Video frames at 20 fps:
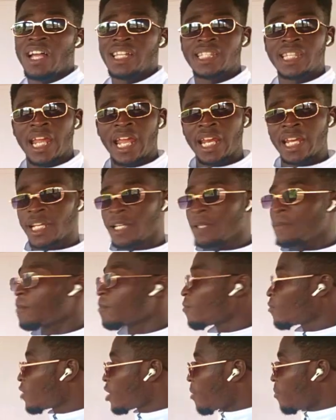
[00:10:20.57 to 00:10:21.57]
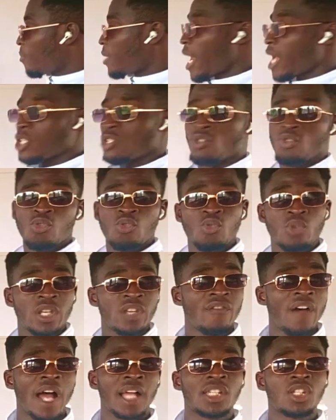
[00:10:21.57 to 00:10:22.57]
us 10, plus 2 will
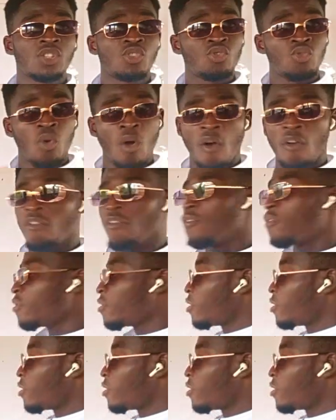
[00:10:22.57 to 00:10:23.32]
give us 12.